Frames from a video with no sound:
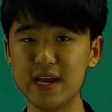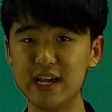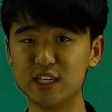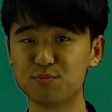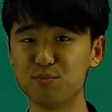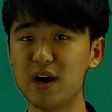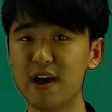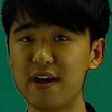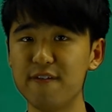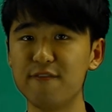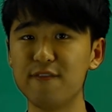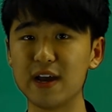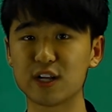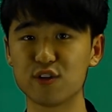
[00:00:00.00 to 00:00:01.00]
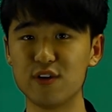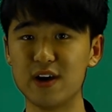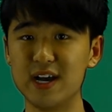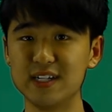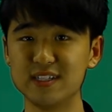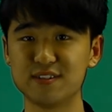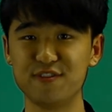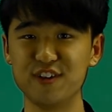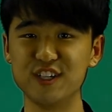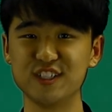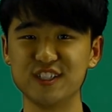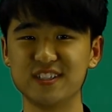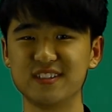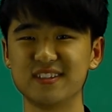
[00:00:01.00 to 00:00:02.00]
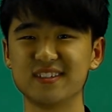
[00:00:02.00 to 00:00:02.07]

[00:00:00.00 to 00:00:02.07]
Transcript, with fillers: is my factorized version.